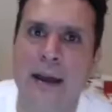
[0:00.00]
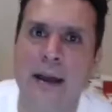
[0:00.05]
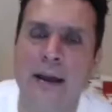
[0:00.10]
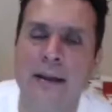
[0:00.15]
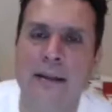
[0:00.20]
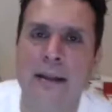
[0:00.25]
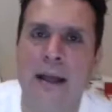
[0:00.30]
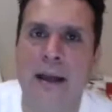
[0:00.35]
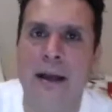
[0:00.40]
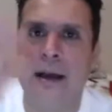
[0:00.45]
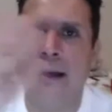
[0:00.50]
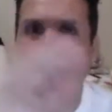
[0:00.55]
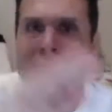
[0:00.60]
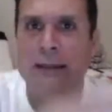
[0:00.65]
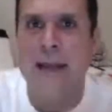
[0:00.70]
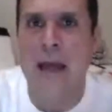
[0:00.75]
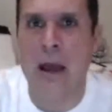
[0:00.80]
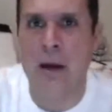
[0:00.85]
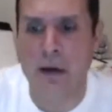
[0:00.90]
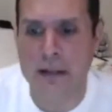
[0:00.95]
the, the
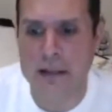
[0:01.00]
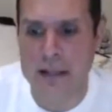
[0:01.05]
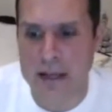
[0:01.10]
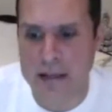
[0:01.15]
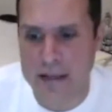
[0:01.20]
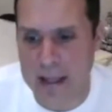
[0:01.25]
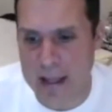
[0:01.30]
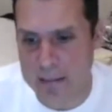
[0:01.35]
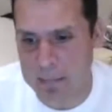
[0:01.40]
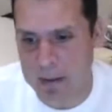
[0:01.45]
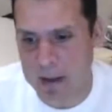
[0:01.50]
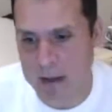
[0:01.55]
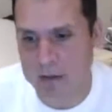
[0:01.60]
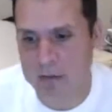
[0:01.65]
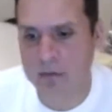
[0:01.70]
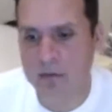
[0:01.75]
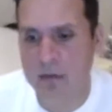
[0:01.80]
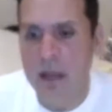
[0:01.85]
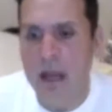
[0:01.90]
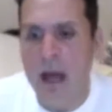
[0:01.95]
category
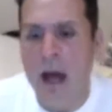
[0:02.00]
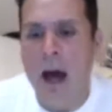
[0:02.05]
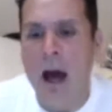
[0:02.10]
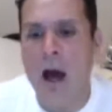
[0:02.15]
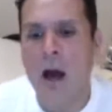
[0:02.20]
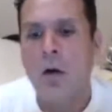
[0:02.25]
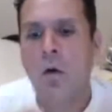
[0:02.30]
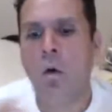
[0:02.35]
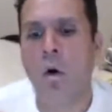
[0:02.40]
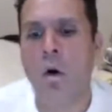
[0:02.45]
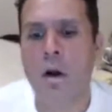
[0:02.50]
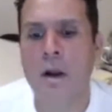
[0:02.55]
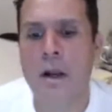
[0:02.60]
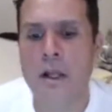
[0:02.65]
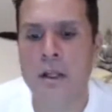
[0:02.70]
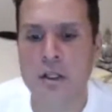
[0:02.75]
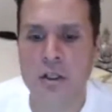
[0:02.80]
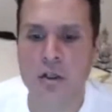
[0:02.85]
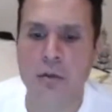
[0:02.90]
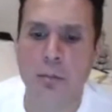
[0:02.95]
dynamics.
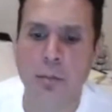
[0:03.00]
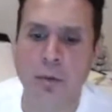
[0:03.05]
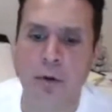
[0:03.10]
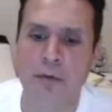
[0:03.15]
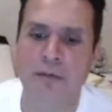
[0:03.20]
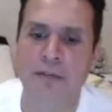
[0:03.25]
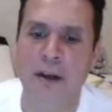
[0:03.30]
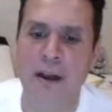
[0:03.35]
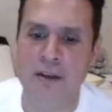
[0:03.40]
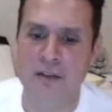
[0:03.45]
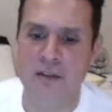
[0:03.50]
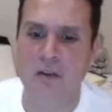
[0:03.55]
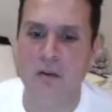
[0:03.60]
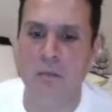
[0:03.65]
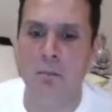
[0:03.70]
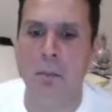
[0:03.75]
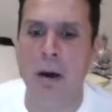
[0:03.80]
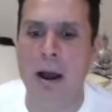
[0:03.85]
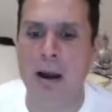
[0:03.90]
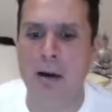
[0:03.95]
According to
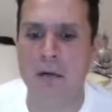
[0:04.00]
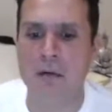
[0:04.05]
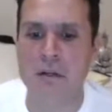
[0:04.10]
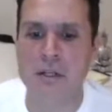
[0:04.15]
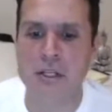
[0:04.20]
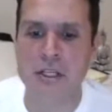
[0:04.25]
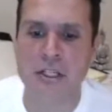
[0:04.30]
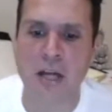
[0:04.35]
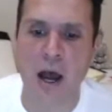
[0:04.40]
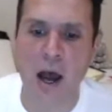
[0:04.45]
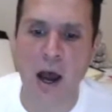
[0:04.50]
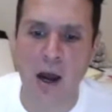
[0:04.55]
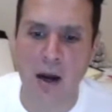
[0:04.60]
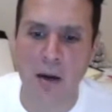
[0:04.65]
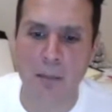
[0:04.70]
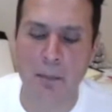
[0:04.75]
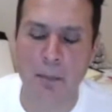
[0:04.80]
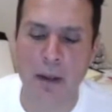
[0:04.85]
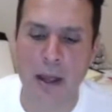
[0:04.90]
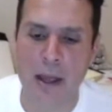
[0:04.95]
Professor Byron
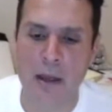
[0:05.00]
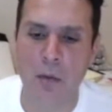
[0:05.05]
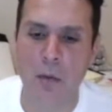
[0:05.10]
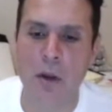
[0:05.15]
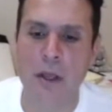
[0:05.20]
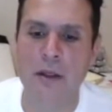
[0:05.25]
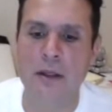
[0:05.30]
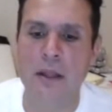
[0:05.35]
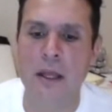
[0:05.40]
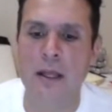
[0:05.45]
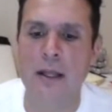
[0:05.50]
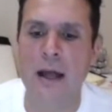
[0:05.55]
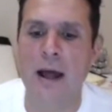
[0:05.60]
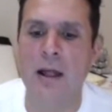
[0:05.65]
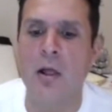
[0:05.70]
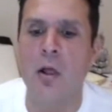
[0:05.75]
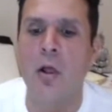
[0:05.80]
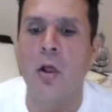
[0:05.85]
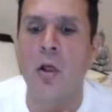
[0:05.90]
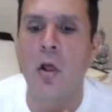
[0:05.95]
Sharp, we did
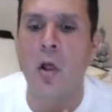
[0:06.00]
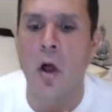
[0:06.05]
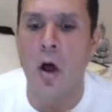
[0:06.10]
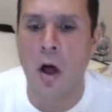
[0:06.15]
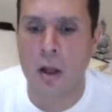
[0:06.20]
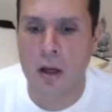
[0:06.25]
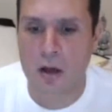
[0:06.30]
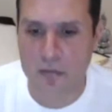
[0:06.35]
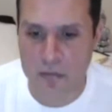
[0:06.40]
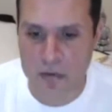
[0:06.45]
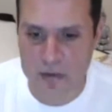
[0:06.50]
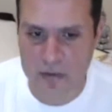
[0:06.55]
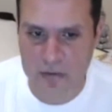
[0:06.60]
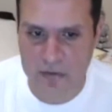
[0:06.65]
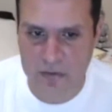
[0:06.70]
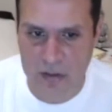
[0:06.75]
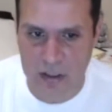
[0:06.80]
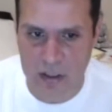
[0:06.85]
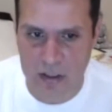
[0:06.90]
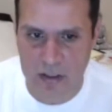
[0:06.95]
a lot of
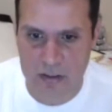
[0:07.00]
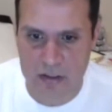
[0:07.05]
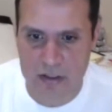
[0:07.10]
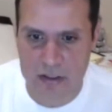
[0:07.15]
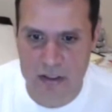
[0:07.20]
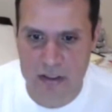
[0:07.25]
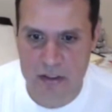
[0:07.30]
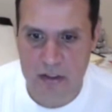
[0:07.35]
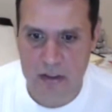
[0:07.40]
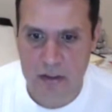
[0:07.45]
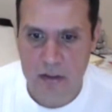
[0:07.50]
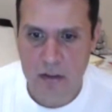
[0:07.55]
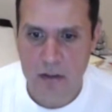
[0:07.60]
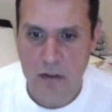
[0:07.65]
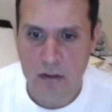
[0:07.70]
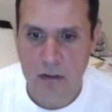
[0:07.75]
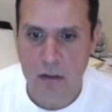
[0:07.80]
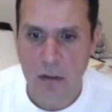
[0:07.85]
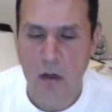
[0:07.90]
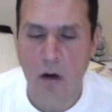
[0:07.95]
research
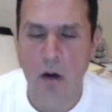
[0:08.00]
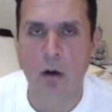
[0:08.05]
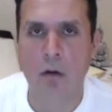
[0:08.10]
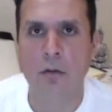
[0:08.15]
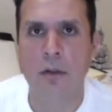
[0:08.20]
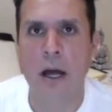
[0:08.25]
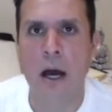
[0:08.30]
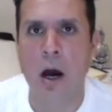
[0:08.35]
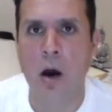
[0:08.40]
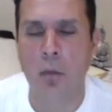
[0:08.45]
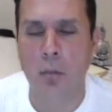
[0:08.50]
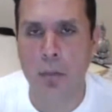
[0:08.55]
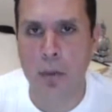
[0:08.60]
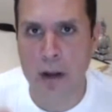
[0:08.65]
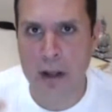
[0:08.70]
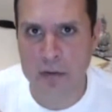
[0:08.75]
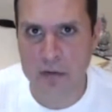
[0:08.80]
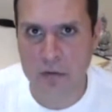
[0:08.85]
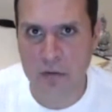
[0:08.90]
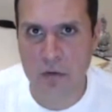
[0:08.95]
on how
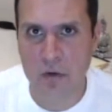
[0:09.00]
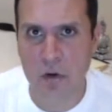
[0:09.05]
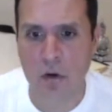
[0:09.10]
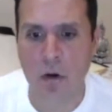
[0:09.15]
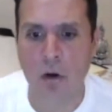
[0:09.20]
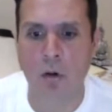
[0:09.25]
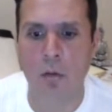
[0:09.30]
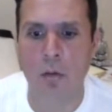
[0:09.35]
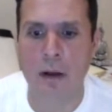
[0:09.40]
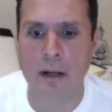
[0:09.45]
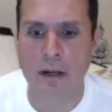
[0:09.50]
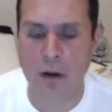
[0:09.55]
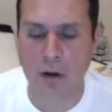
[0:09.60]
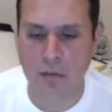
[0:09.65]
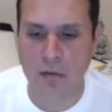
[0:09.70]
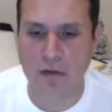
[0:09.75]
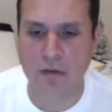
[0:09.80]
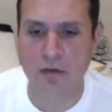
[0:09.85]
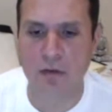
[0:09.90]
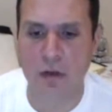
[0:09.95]
brands grow and
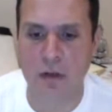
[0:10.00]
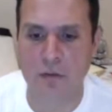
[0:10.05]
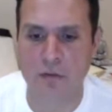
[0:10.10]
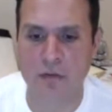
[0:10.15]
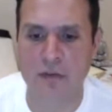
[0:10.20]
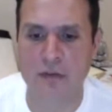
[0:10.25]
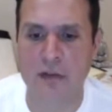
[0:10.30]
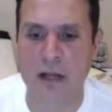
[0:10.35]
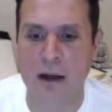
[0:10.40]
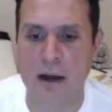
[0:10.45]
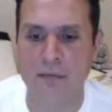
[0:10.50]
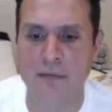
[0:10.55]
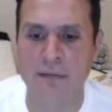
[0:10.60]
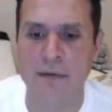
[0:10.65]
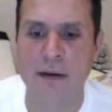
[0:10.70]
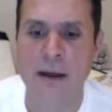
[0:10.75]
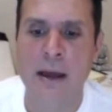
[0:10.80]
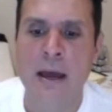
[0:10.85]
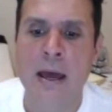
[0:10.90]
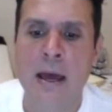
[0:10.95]
all this sort of stuff.
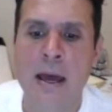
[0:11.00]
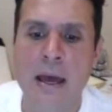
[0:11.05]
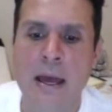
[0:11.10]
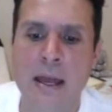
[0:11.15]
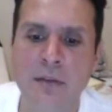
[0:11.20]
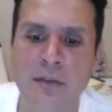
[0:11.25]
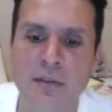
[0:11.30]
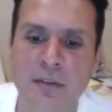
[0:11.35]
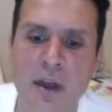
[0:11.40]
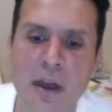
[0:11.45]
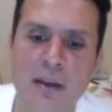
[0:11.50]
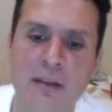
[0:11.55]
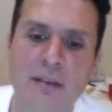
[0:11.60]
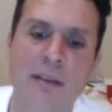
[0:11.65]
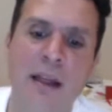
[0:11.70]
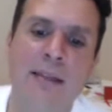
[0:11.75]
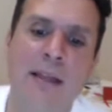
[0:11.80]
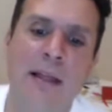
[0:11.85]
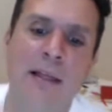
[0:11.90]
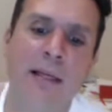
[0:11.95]
He says
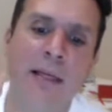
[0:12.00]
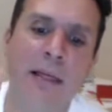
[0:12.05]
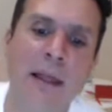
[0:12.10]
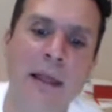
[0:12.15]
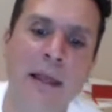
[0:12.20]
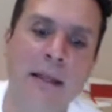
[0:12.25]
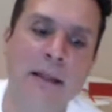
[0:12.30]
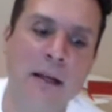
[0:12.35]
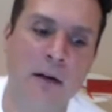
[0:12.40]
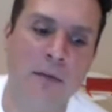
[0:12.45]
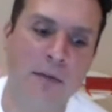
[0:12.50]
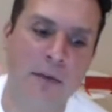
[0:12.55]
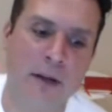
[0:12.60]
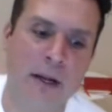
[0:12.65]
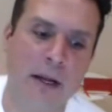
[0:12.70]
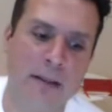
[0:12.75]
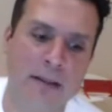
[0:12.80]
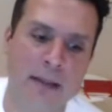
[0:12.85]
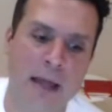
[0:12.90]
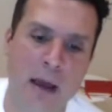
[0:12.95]
that the leader of
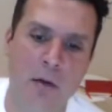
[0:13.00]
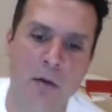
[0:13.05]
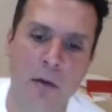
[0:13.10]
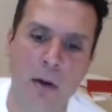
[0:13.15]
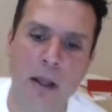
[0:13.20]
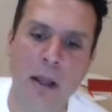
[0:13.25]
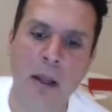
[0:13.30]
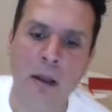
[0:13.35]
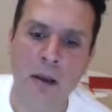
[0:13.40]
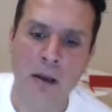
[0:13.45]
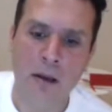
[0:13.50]
a category,